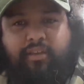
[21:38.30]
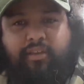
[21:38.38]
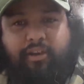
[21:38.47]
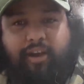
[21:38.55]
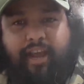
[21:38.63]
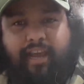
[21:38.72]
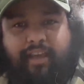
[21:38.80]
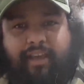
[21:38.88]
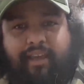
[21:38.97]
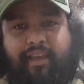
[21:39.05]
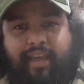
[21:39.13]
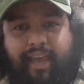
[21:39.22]
All right?
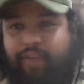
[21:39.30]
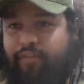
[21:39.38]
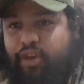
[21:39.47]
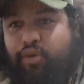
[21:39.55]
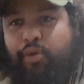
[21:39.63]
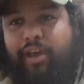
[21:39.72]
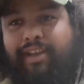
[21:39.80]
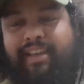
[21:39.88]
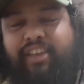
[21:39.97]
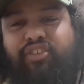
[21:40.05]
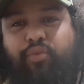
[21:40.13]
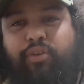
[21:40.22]
If you at
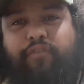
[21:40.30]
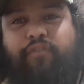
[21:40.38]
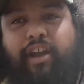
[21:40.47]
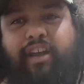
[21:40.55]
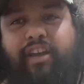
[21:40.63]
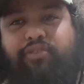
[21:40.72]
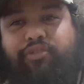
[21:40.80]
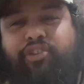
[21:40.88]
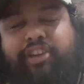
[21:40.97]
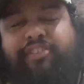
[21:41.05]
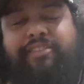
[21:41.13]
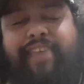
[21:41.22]
least would have fucking
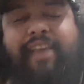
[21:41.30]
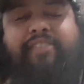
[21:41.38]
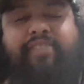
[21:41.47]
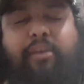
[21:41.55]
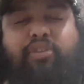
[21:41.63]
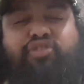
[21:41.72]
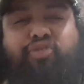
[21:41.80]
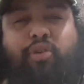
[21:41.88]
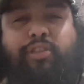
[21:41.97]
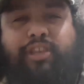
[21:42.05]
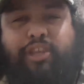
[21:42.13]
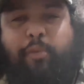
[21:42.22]
could take someone
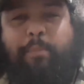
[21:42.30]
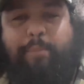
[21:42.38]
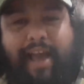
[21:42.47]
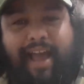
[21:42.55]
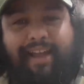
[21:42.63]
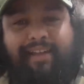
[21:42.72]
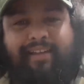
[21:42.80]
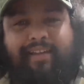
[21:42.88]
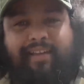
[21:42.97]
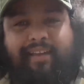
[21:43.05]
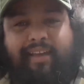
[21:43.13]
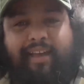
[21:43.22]
trolling you back,
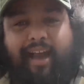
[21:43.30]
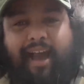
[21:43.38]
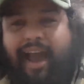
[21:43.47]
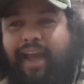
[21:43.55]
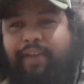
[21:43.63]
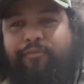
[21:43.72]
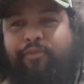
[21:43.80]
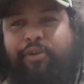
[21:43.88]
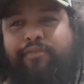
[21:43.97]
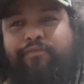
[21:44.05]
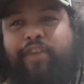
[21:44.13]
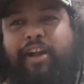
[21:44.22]
I
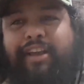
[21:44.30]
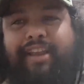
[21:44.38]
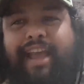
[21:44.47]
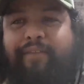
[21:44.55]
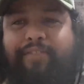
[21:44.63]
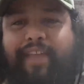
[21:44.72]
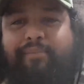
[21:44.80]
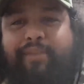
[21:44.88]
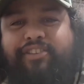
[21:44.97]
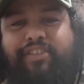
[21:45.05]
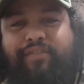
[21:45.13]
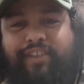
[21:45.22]
wouldn't fucking have that
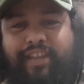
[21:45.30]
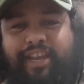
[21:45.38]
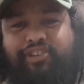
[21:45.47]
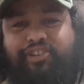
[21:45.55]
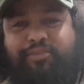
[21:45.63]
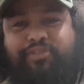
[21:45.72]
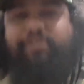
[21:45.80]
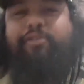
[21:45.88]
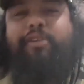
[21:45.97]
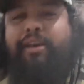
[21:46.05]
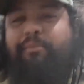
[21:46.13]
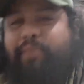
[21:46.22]
much of an issue with you.